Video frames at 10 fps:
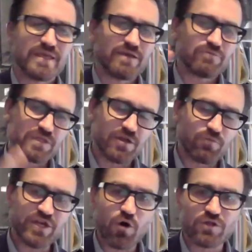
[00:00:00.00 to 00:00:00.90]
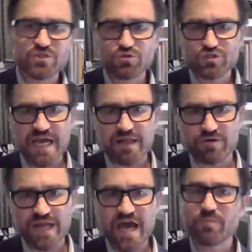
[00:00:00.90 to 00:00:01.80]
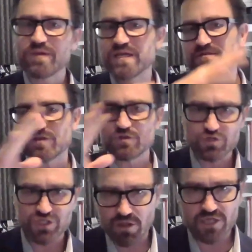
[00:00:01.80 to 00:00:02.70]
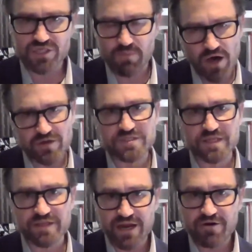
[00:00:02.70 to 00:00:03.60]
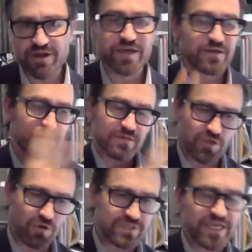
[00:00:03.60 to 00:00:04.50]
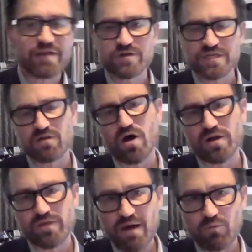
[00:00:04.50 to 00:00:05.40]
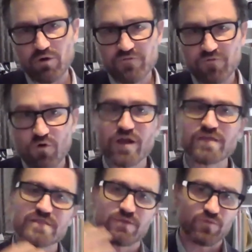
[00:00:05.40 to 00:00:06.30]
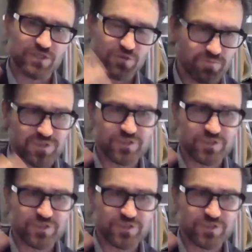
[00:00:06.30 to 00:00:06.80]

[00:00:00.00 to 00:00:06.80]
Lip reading: It was we know it's too shallow now because of the new geologic models in the area, and Integra did a lot of that work for us, and we do